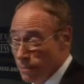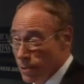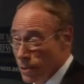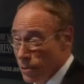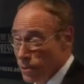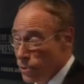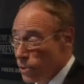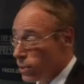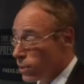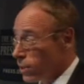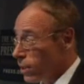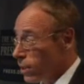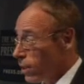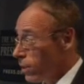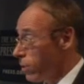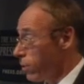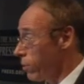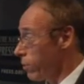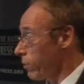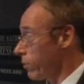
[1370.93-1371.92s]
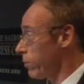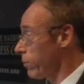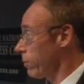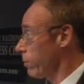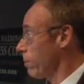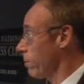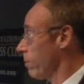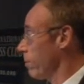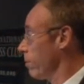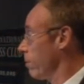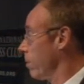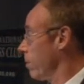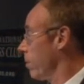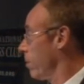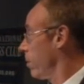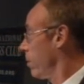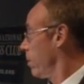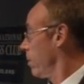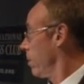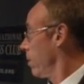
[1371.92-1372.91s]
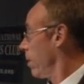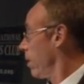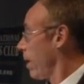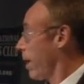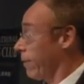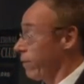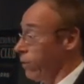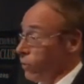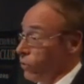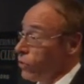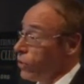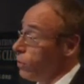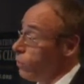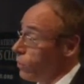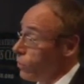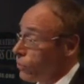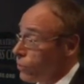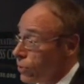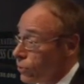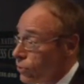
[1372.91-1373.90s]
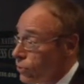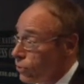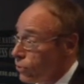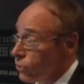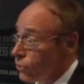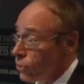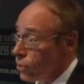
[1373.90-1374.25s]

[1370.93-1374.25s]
that are 6 and 8-year-olds. I've never seen one 6 inches